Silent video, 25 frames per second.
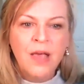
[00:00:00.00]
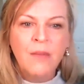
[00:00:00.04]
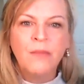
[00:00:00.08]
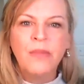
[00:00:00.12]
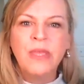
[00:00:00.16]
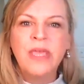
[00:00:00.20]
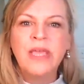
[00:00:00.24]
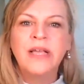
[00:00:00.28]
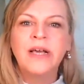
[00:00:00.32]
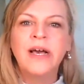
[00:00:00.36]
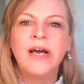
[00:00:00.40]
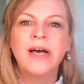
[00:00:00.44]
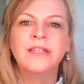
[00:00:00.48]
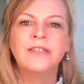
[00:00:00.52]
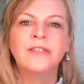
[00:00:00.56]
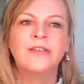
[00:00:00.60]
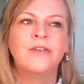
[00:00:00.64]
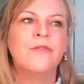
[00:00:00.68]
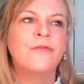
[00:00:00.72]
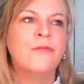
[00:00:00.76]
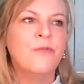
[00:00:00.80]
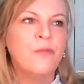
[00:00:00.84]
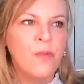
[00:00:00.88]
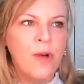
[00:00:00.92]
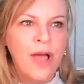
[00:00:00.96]
Because
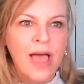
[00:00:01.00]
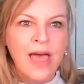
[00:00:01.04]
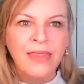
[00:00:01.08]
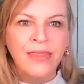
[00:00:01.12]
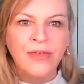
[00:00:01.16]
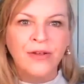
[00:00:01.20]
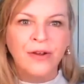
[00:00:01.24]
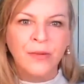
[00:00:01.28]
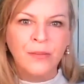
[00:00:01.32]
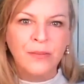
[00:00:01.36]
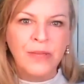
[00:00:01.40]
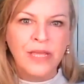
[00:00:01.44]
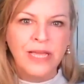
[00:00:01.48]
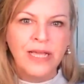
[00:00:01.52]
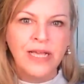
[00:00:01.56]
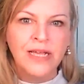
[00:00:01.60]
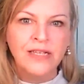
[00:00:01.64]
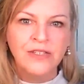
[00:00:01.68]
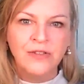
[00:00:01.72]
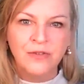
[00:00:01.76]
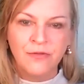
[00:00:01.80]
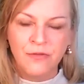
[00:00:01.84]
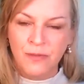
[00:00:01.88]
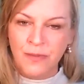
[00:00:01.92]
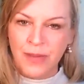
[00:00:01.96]
of weather,
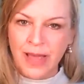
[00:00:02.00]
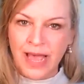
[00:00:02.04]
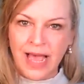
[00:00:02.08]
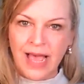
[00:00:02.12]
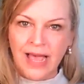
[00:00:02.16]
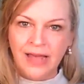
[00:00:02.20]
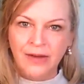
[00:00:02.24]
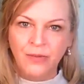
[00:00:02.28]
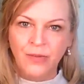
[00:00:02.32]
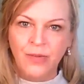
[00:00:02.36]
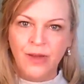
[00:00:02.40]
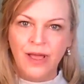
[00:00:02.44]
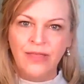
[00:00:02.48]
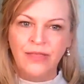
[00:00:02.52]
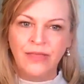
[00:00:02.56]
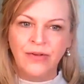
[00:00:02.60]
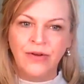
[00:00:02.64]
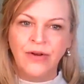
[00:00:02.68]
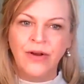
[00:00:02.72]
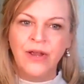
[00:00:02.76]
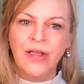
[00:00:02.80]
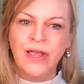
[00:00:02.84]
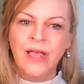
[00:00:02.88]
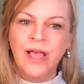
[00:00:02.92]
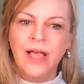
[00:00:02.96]
because of bad
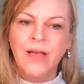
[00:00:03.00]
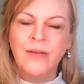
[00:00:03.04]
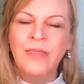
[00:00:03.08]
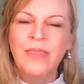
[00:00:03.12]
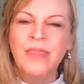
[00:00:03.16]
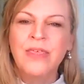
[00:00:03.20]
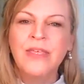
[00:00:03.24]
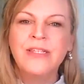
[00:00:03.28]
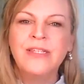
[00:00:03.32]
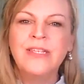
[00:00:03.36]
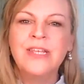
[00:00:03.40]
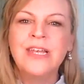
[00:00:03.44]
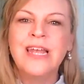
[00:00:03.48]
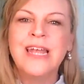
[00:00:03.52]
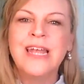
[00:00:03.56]
weather. I mean, this